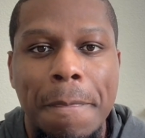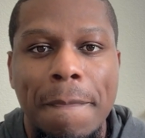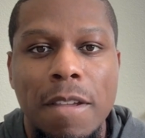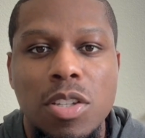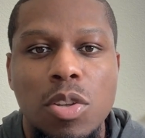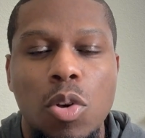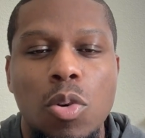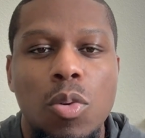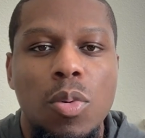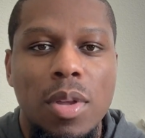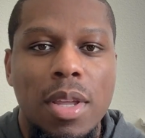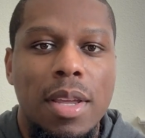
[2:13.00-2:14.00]

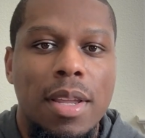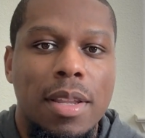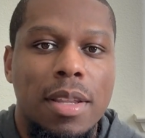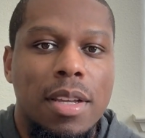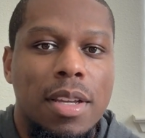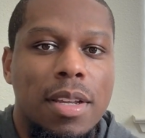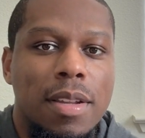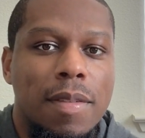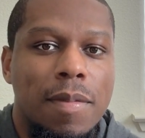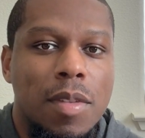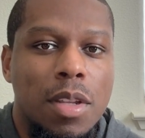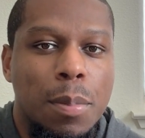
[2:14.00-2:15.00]
So
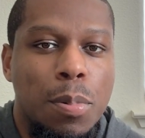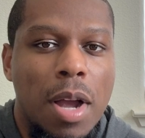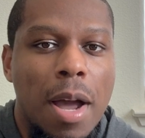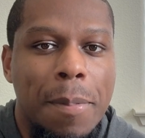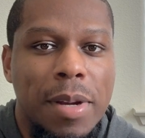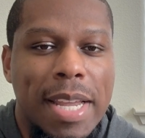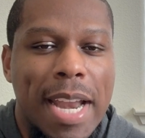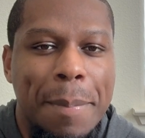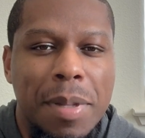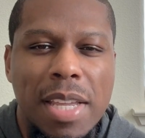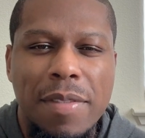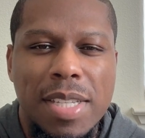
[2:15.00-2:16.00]
the property, and I
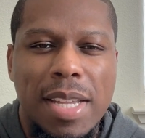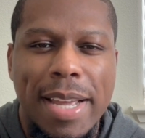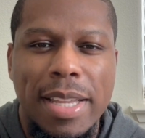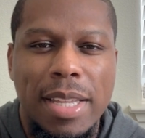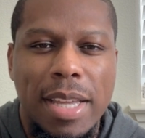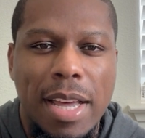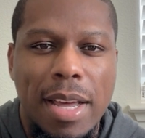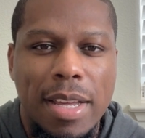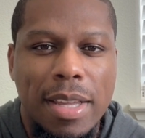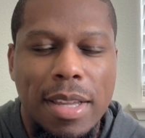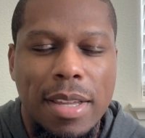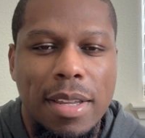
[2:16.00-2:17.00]
believe it's like,
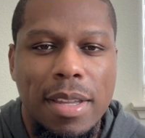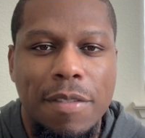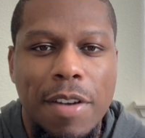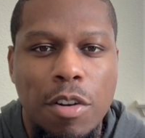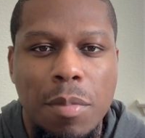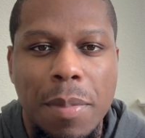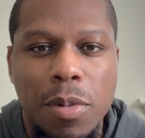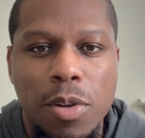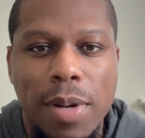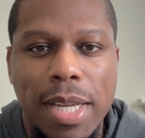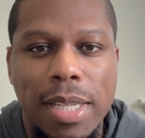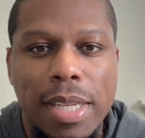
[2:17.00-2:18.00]
if I remember
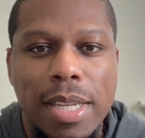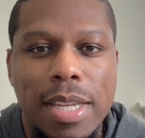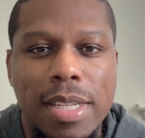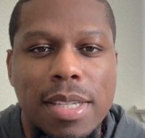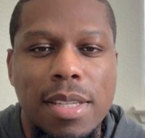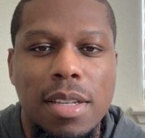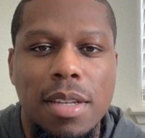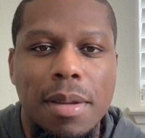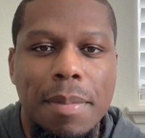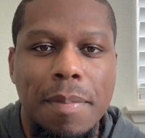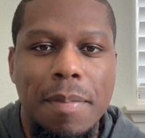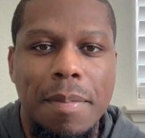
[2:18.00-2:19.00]
correctly, it's
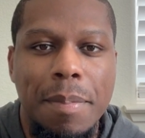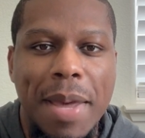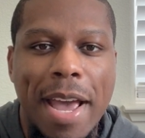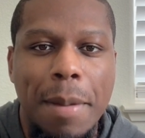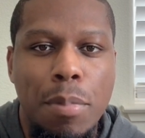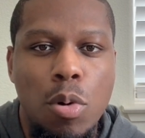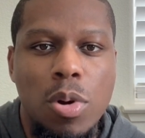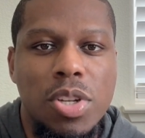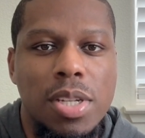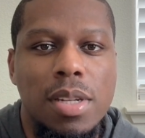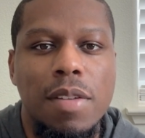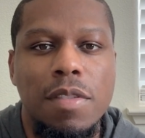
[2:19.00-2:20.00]
the back
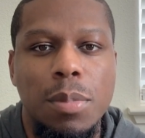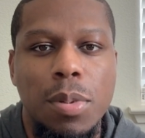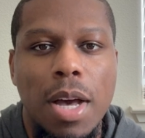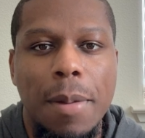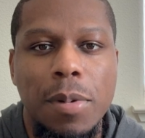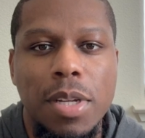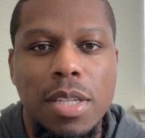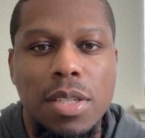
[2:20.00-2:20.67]
portion of the property.